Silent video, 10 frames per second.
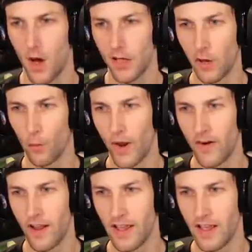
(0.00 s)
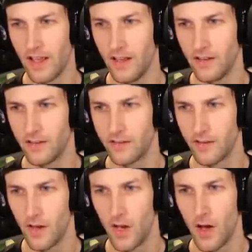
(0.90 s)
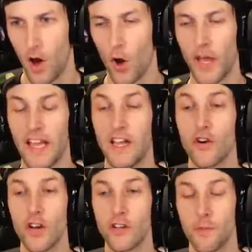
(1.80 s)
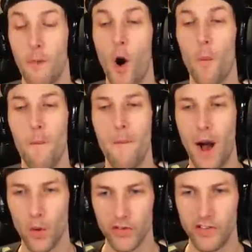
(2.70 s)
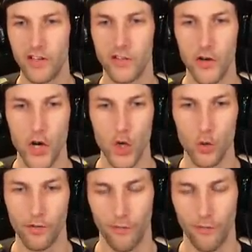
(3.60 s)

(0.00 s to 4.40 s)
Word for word: Okay, where is Okay, here is, oh, Mousy's new